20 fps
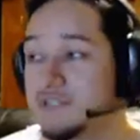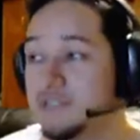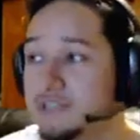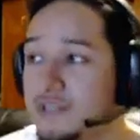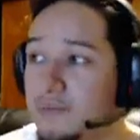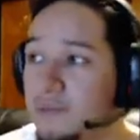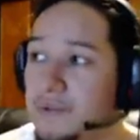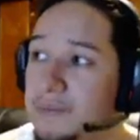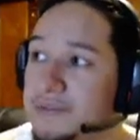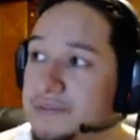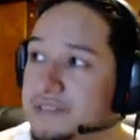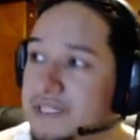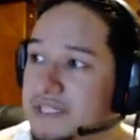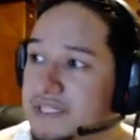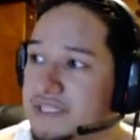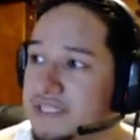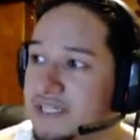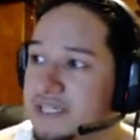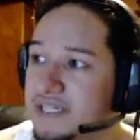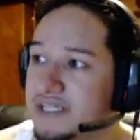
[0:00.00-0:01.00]
some people
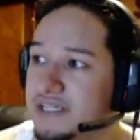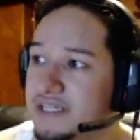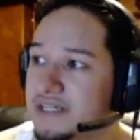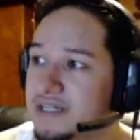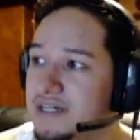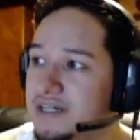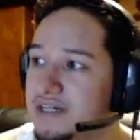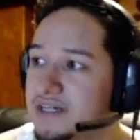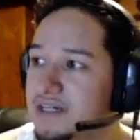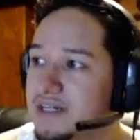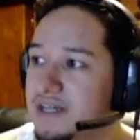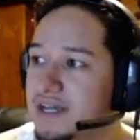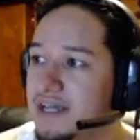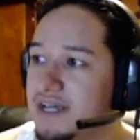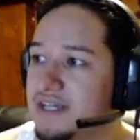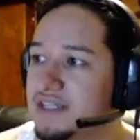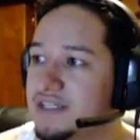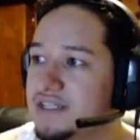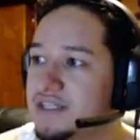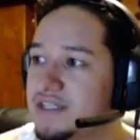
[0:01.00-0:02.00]
like taking
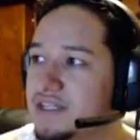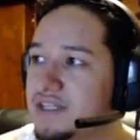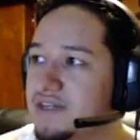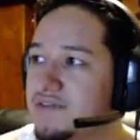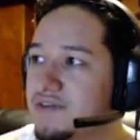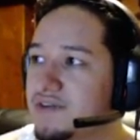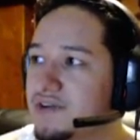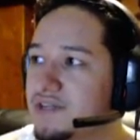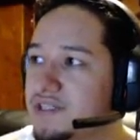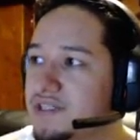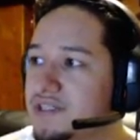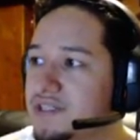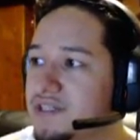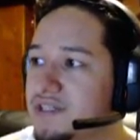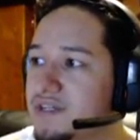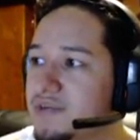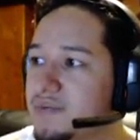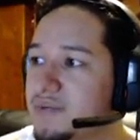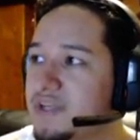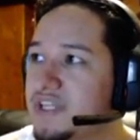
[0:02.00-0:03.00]
edge instead of crush,
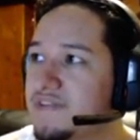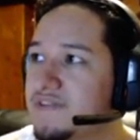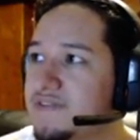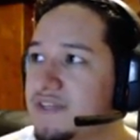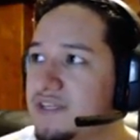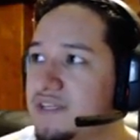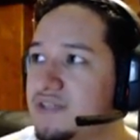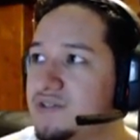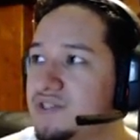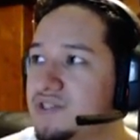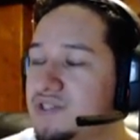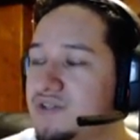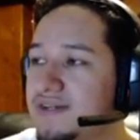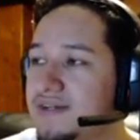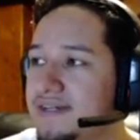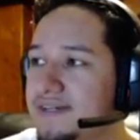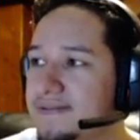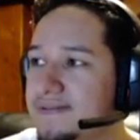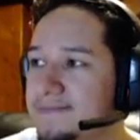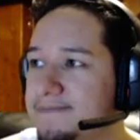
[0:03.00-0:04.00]
but definitely use
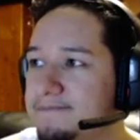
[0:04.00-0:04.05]
strike.